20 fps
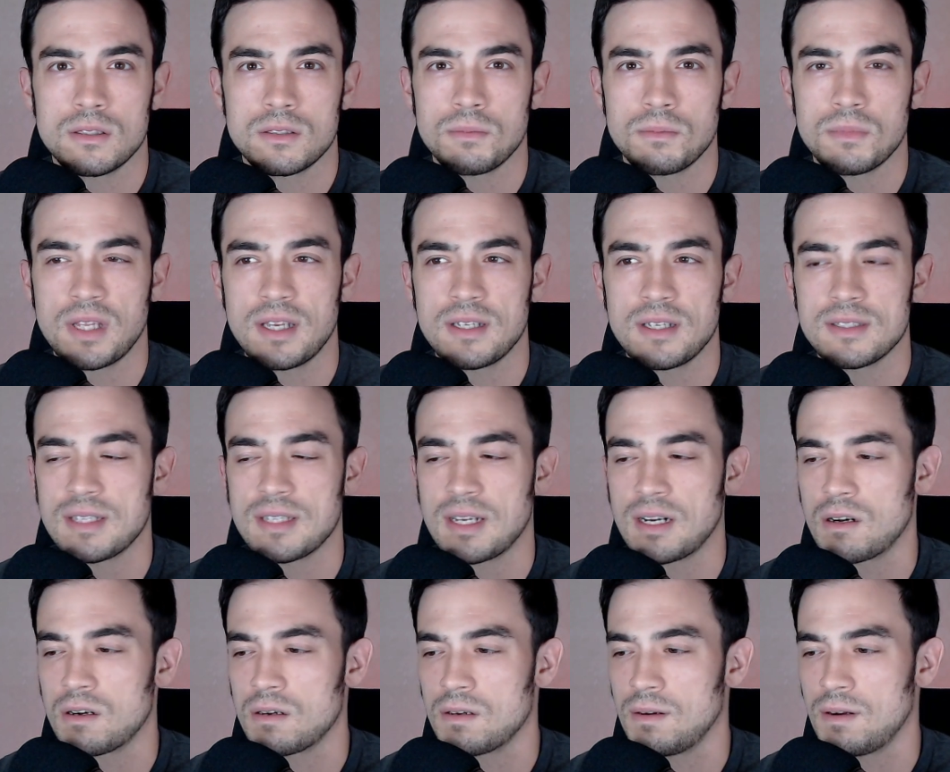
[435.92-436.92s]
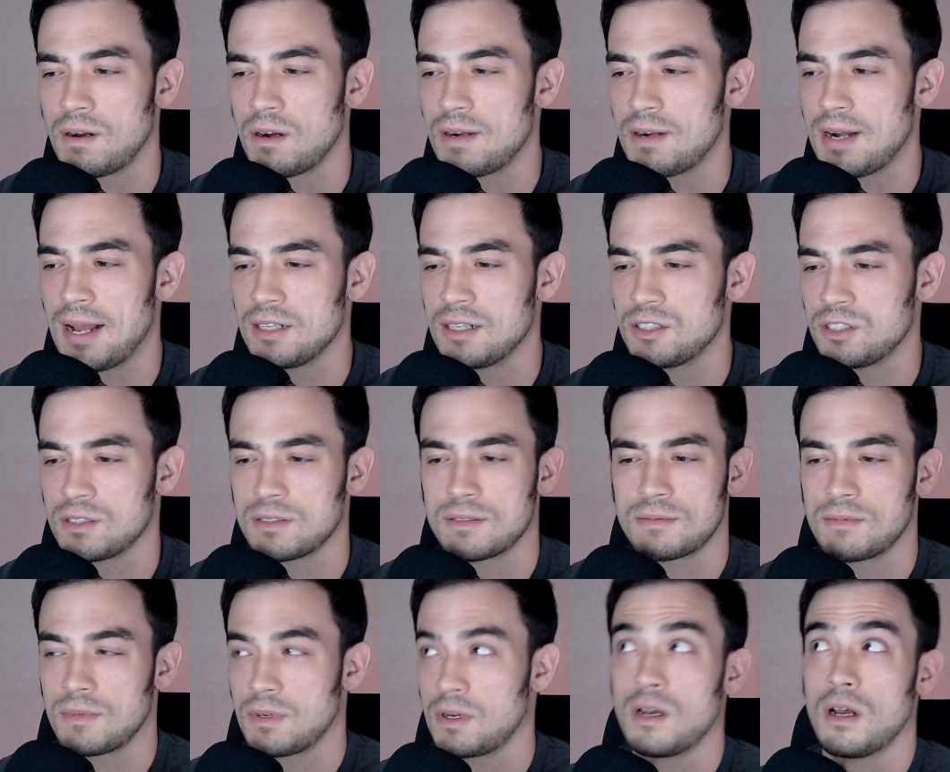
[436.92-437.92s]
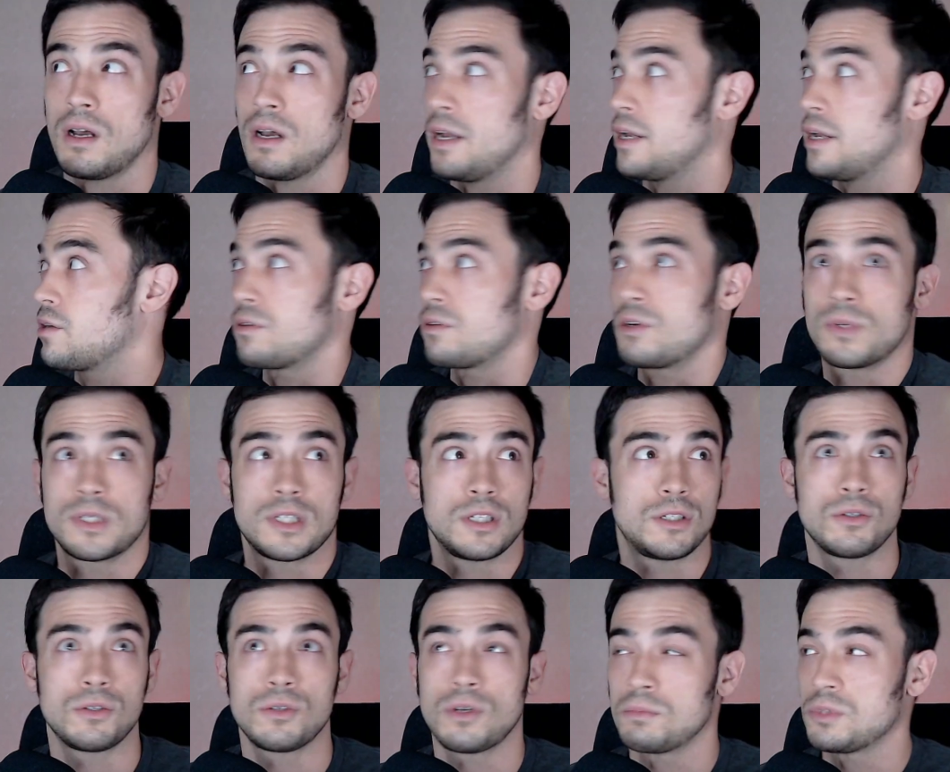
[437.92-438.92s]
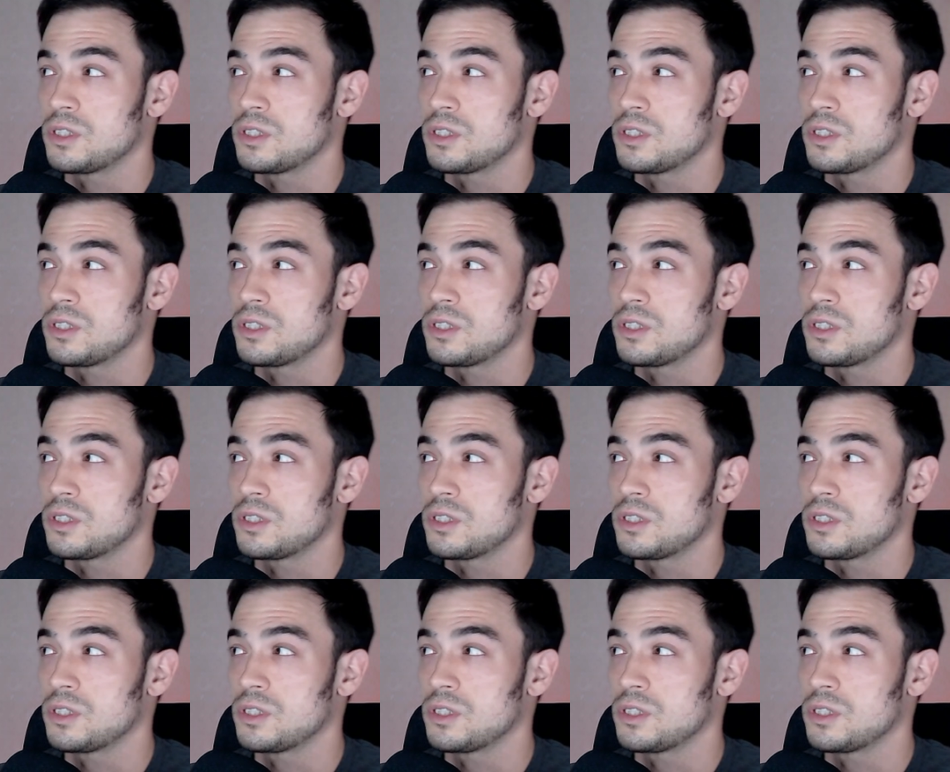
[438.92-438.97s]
Some things that are are not just uh, I don't know what to do.